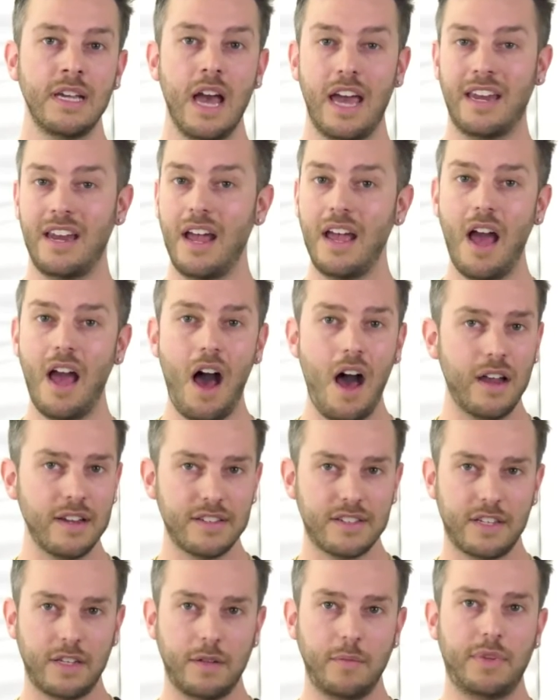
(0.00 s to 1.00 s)
And I
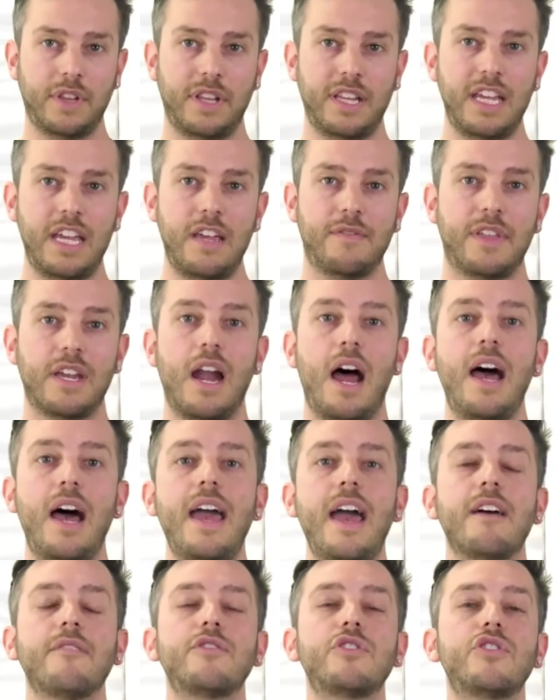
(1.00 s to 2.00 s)
honestly believe that I
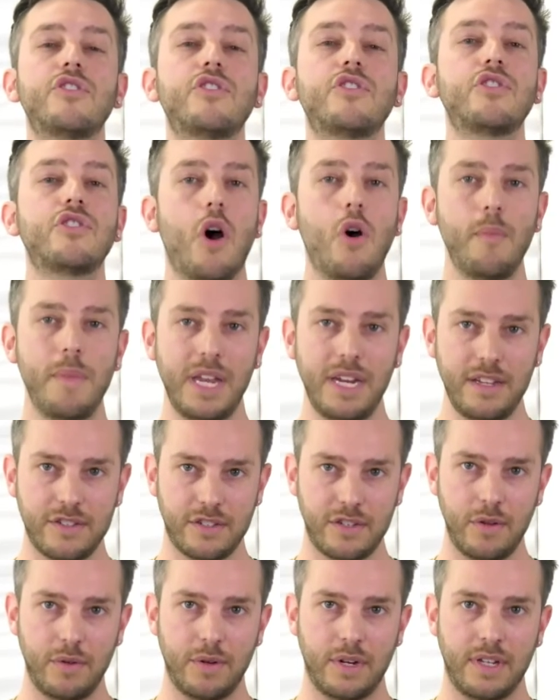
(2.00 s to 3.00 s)
have so many
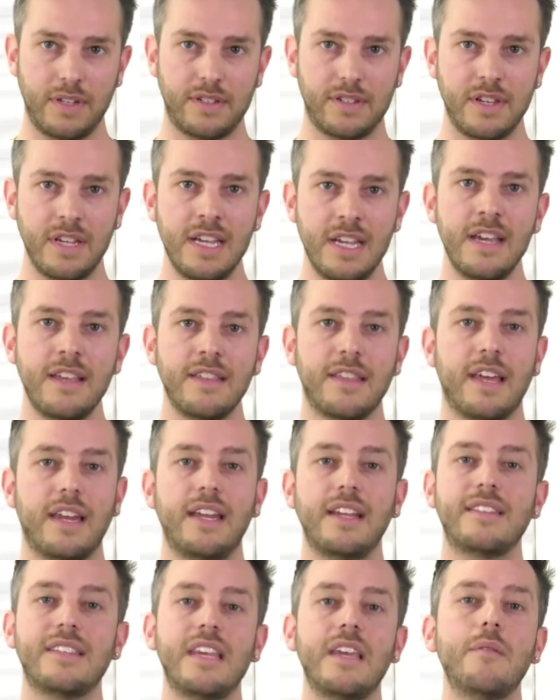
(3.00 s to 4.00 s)
students that
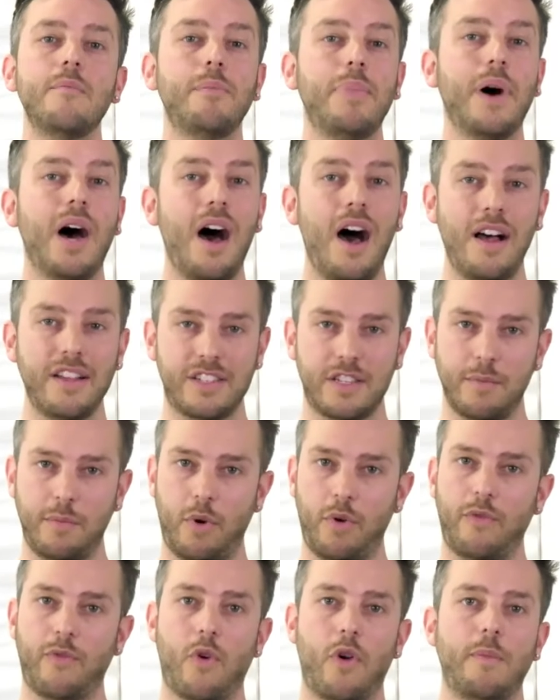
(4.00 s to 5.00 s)
it's
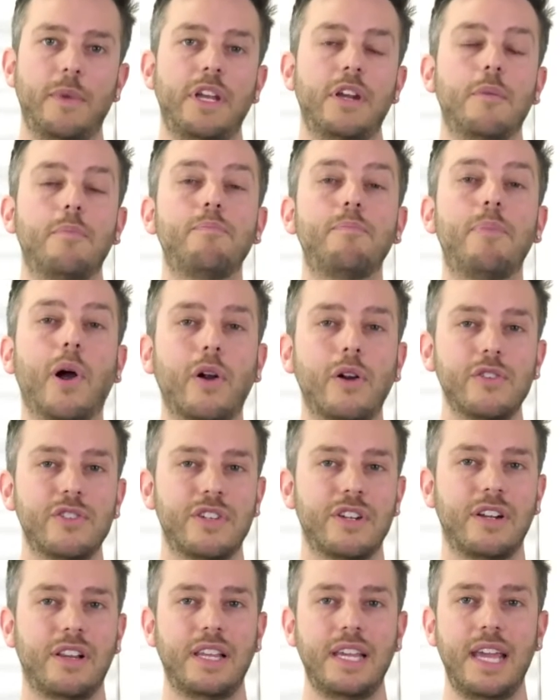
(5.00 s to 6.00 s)
impossible for me to
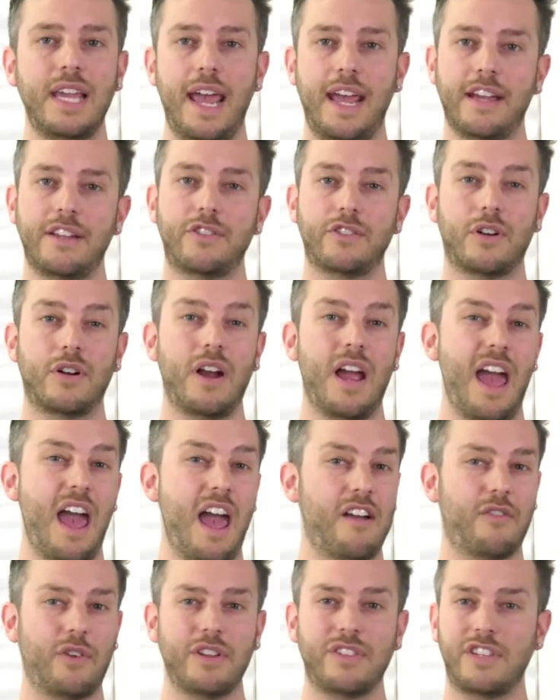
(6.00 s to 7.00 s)
personally answer
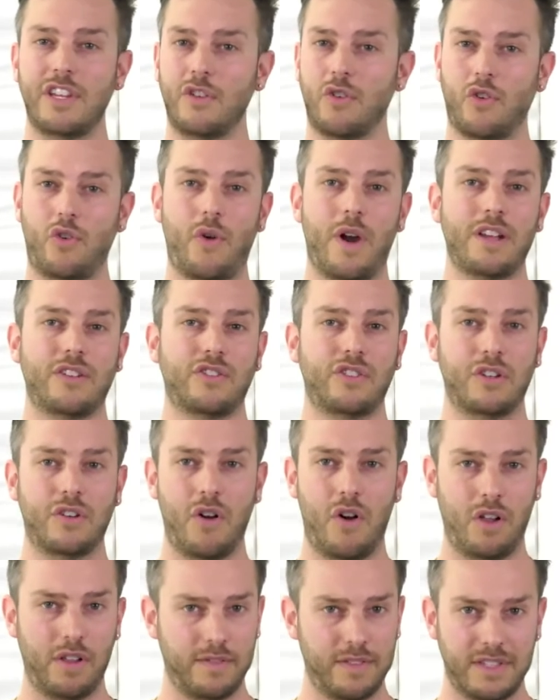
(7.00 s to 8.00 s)
every single question
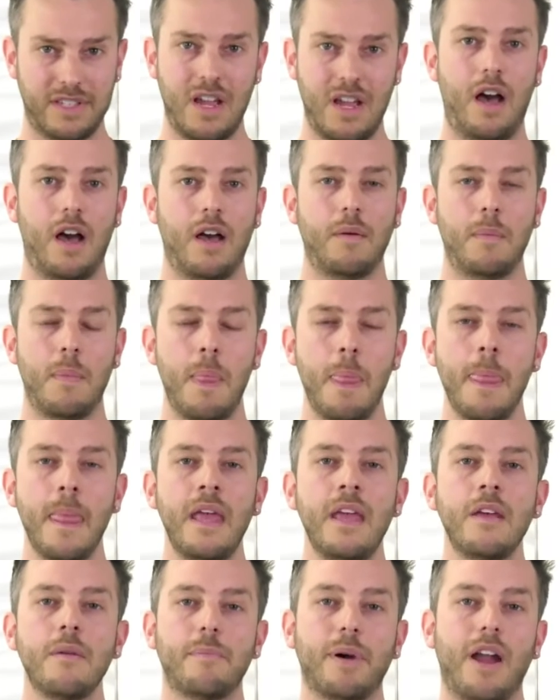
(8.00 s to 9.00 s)
all of the time.
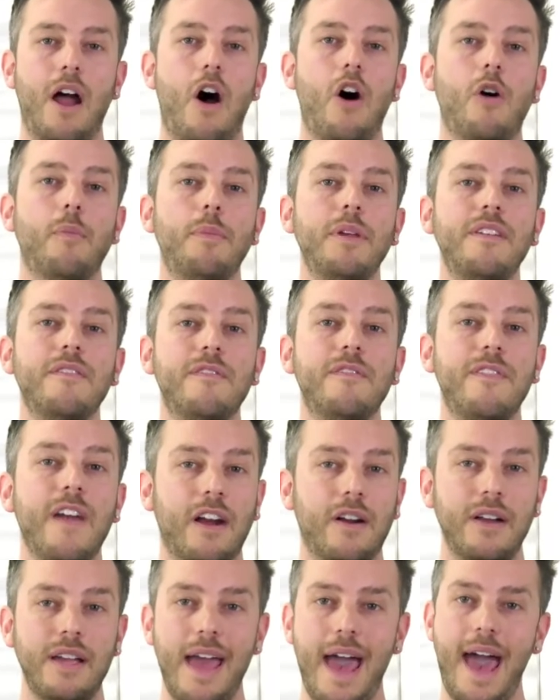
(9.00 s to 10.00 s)
But I'll be
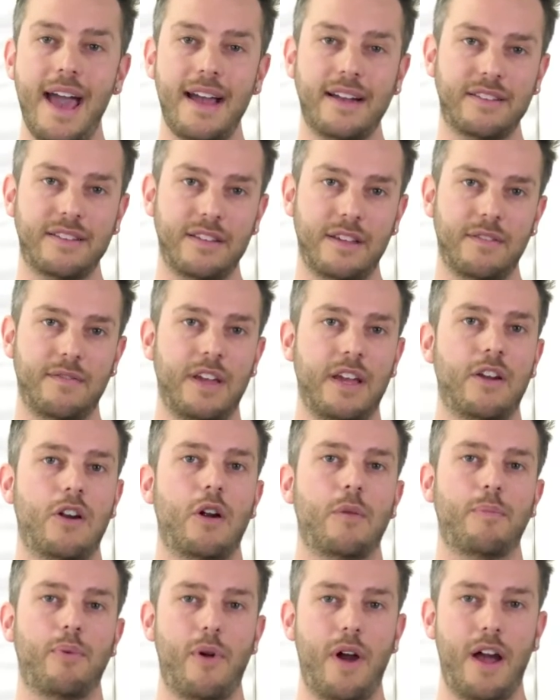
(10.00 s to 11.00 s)
very active in
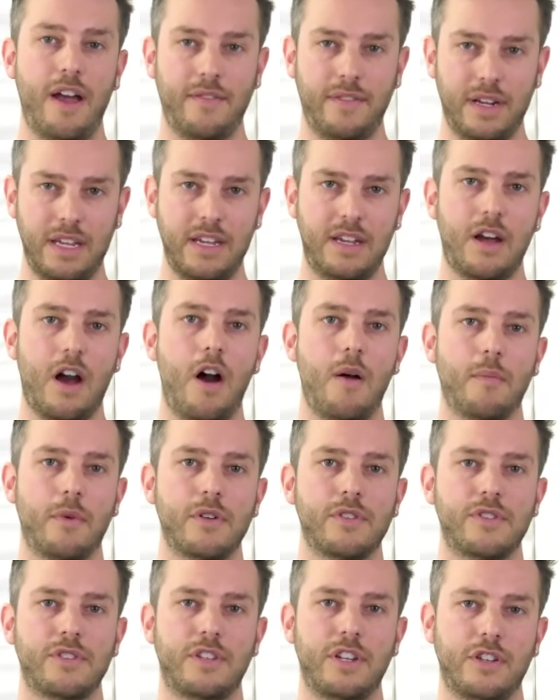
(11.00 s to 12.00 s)
our private
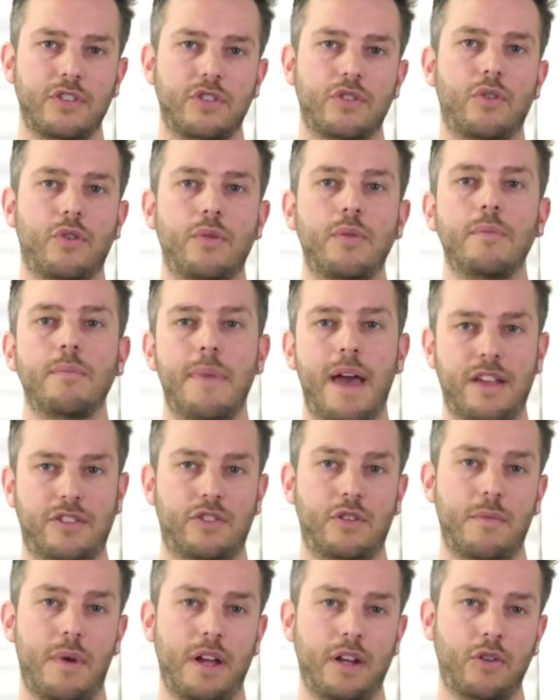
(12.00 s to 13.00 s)
e-commerce digital
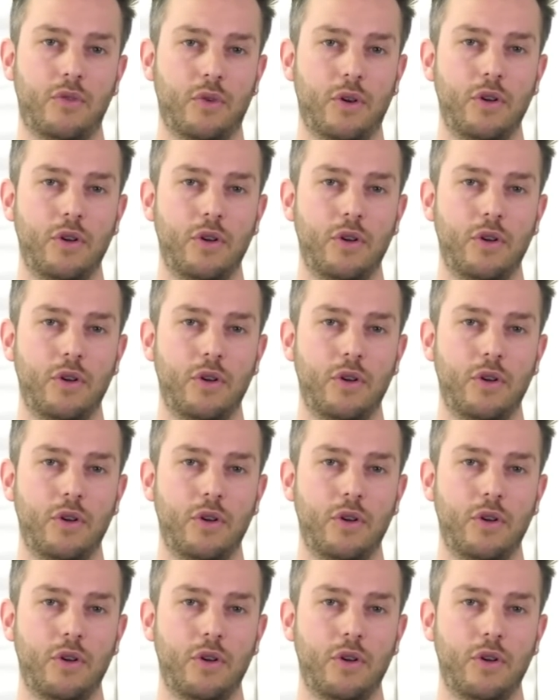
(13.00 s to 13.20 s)
mastermind